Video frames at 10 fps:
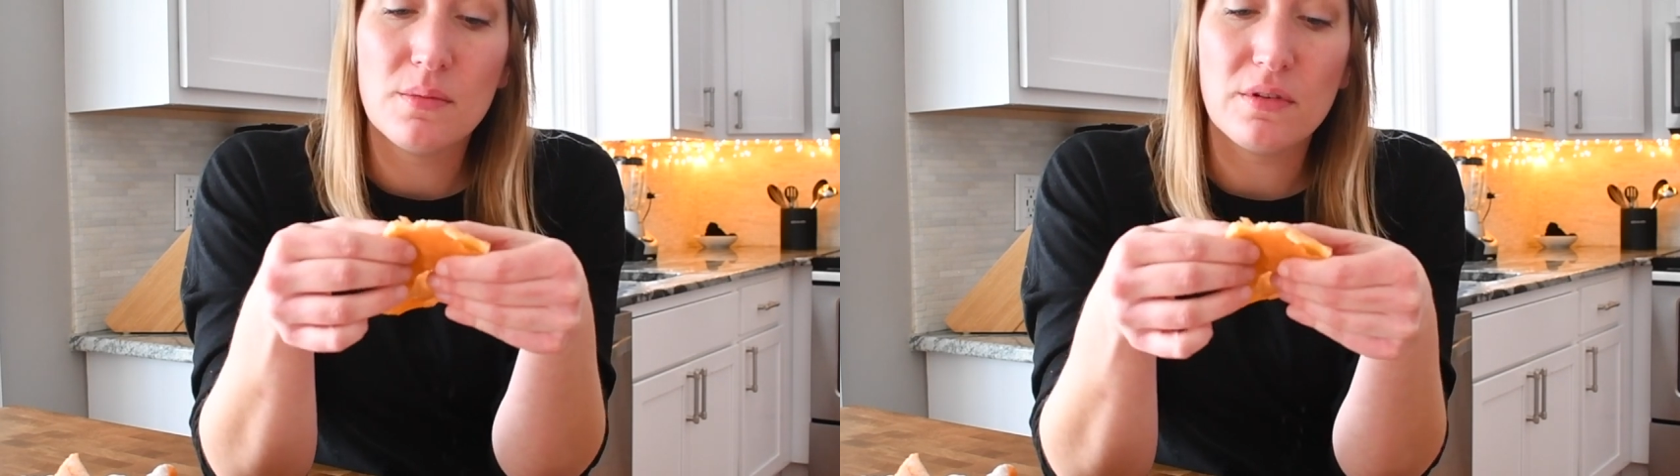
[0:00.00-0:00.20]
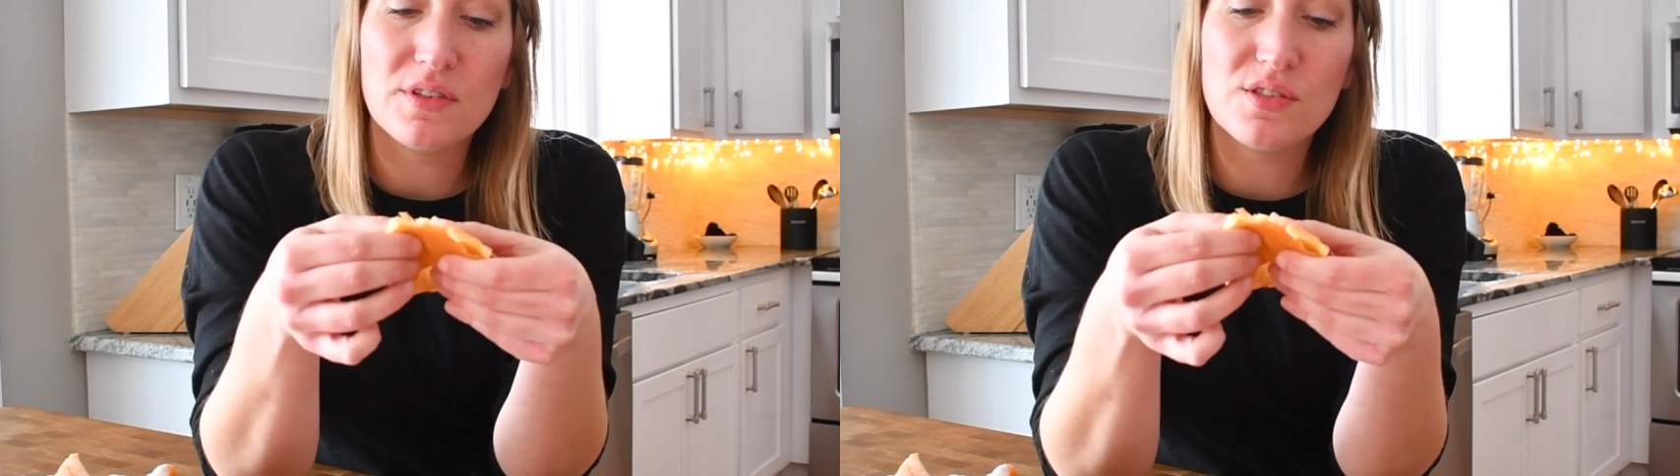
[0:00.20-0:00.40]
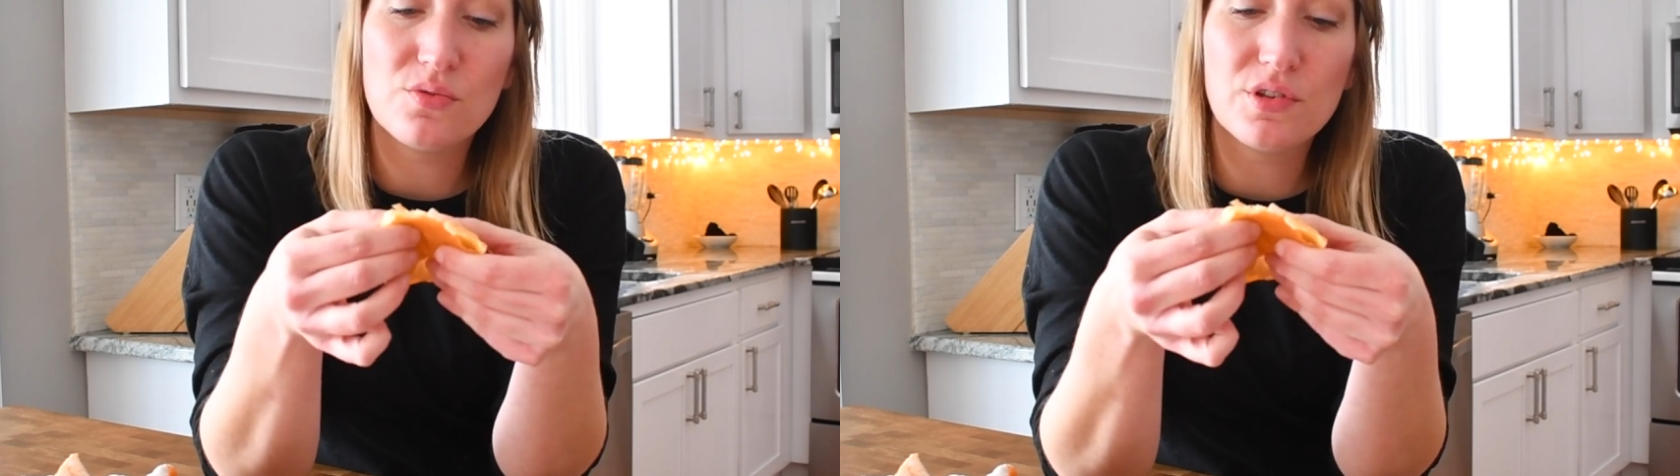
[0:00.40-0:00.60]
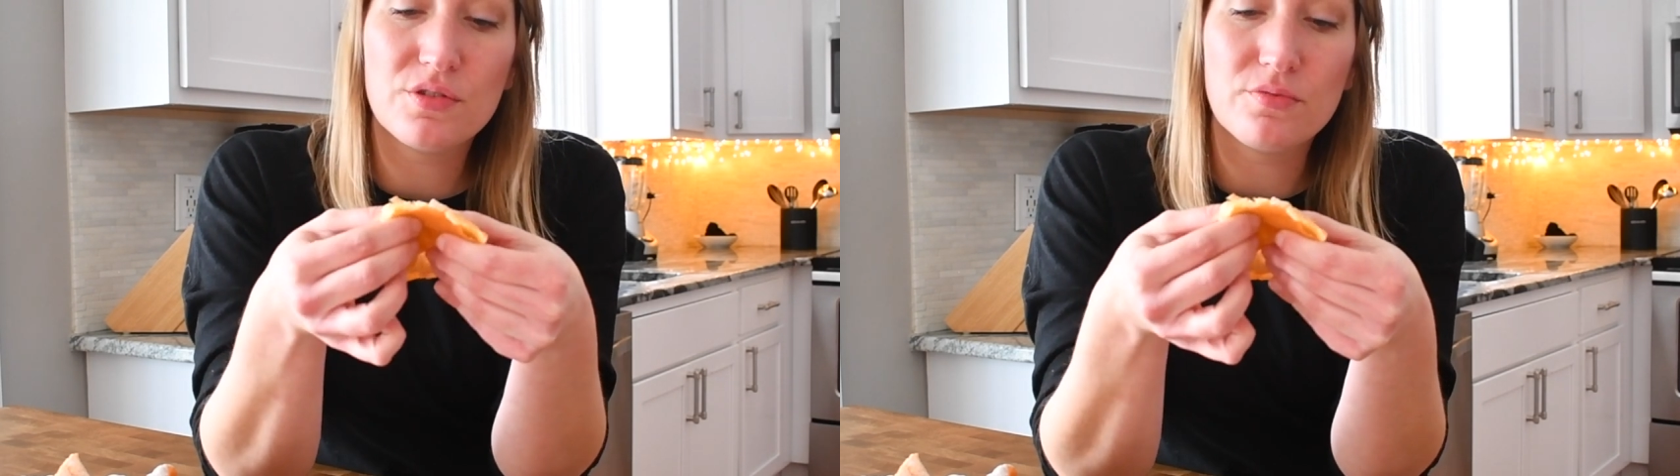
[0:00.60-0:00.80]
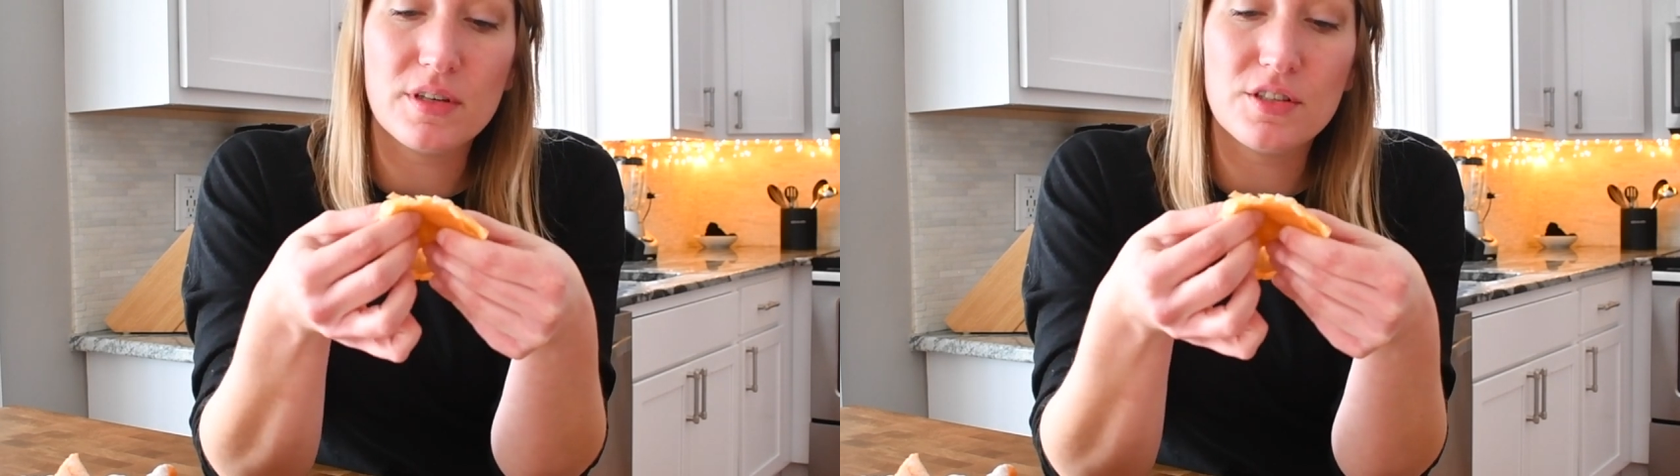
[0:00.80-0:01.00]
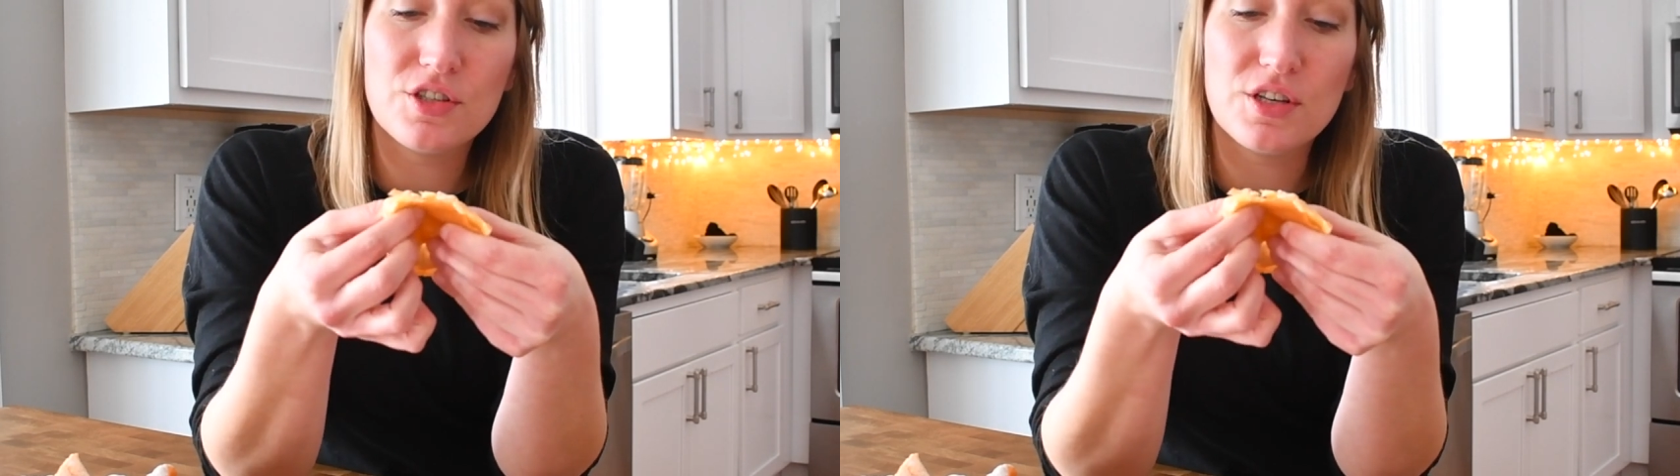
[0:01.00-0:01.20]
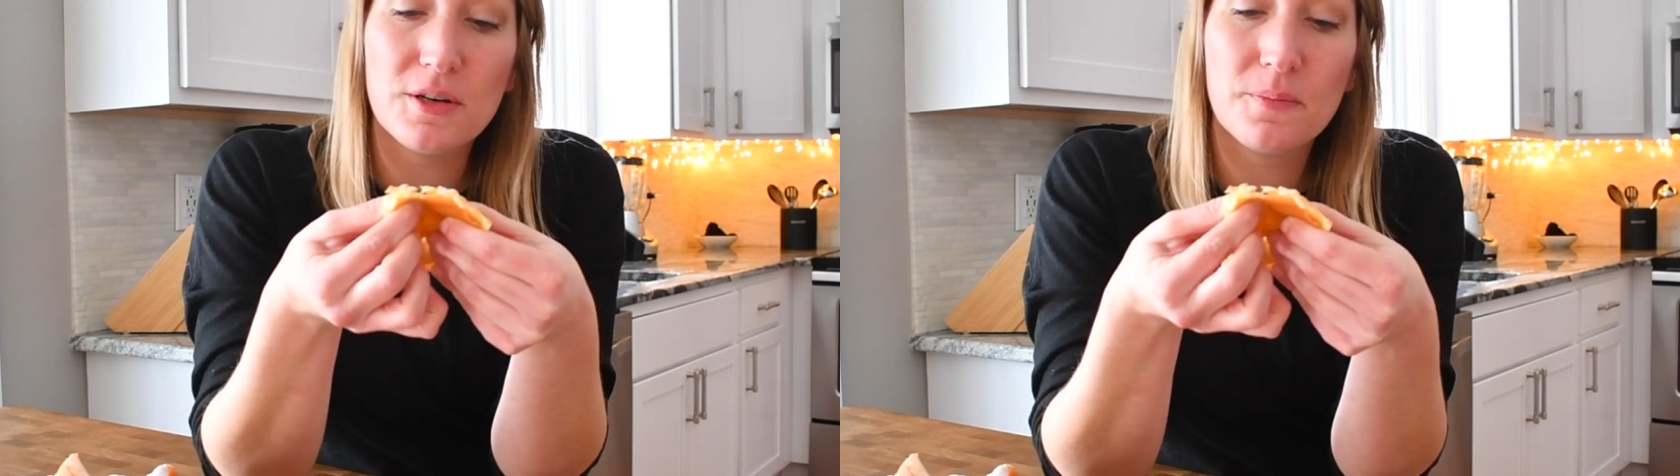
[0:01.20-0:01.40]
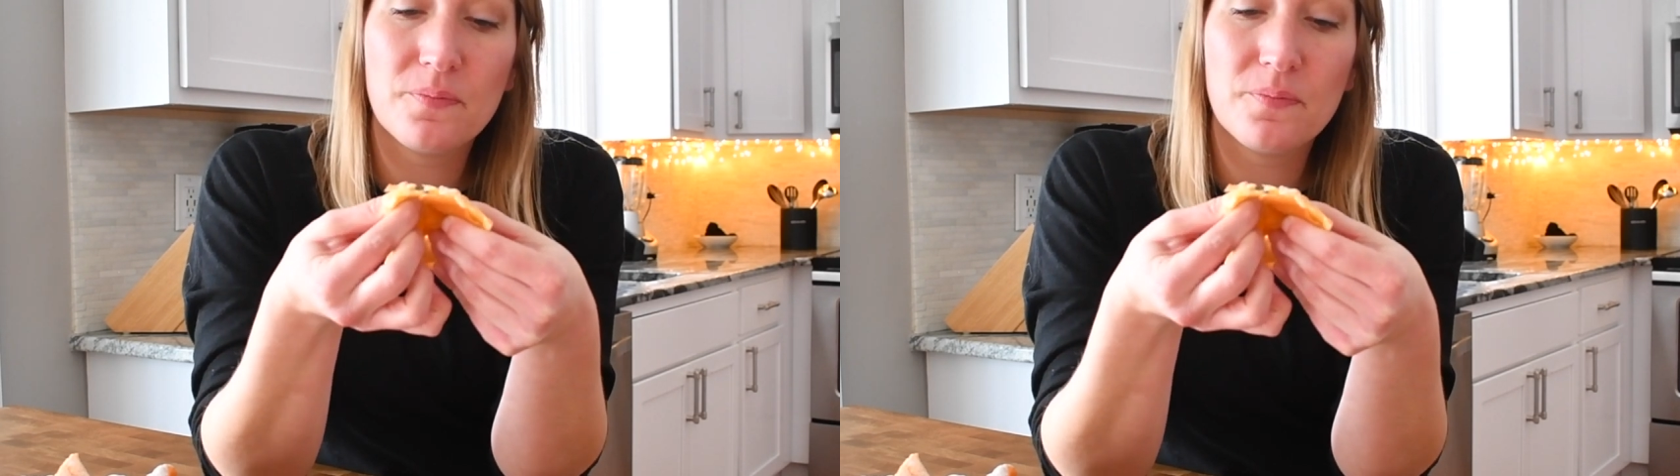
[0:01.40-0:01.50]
They're so crunchy